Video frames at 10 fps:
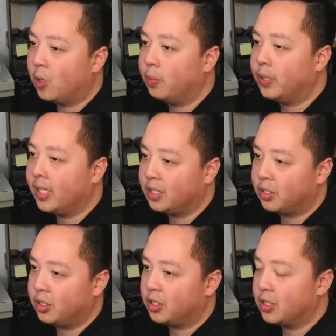
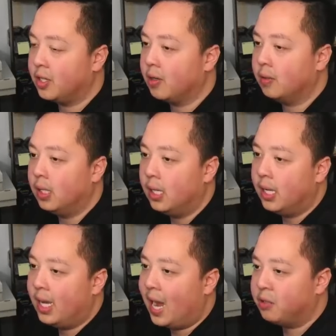openings, just, you know,
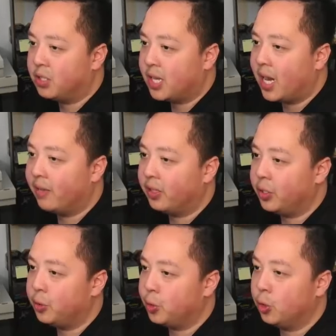outside of
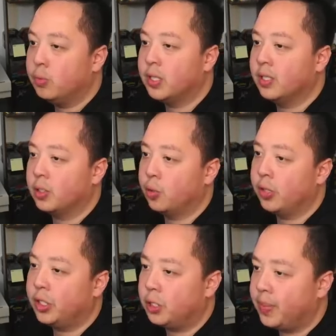the YouTube and the
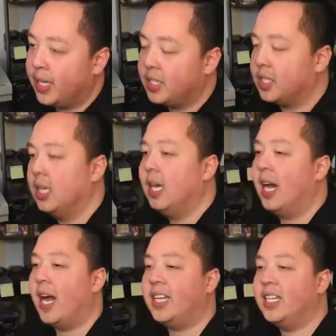Twitch space,
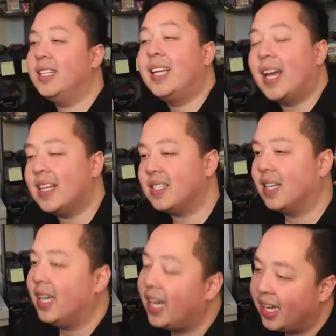I did get
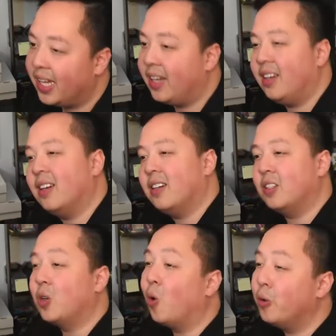a
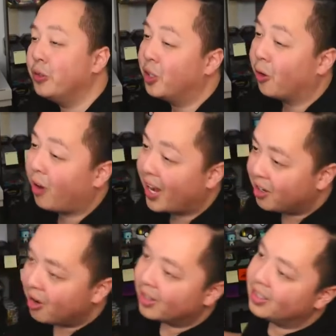gold
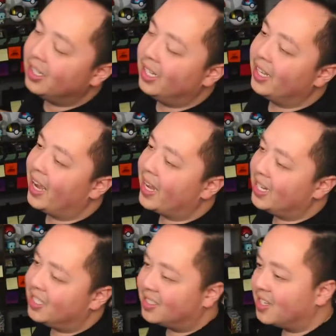Koraidon, and
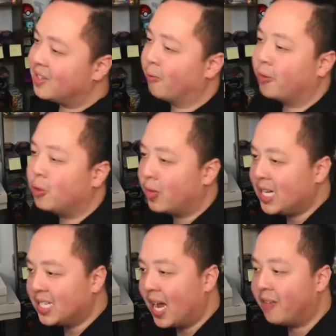it just doesn't feel
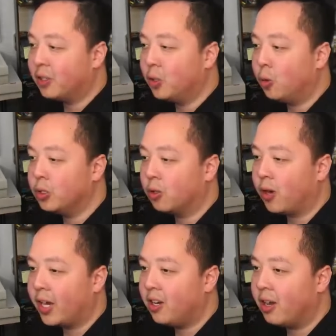right to have a gold
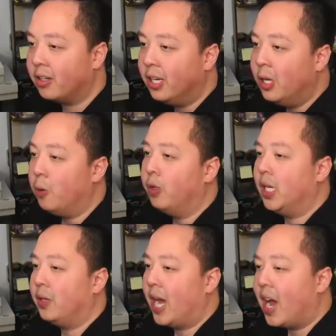Koraidon
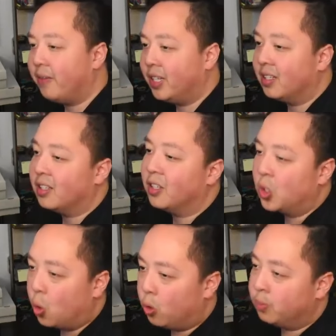without having the
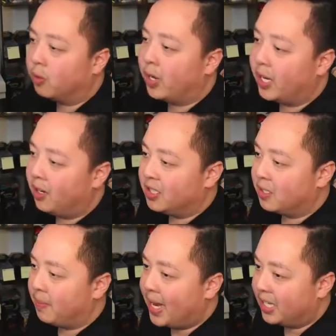gold Miraidon
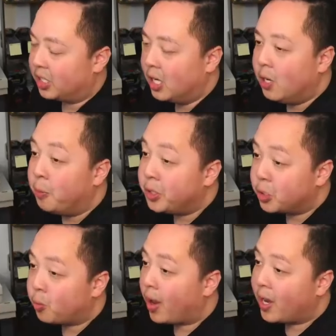to match, which
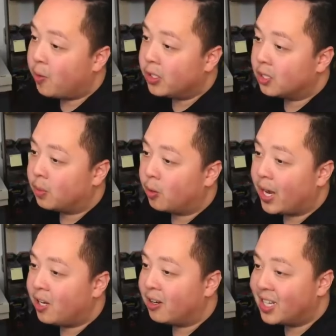is why I want the
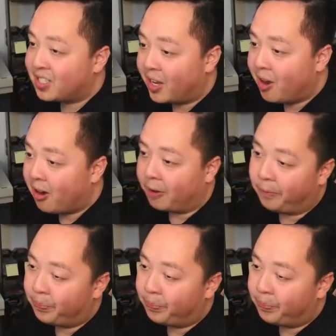Miraidon SIR,